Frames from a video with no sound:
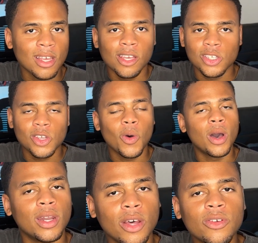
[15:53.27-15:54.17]
So
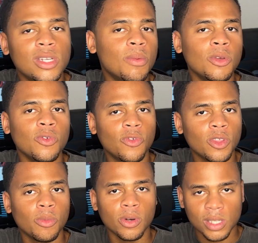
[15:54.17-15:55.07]
another W for the
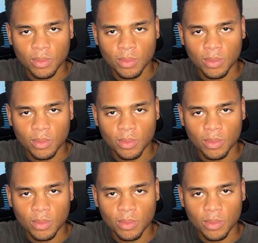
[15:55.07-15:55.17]
boys in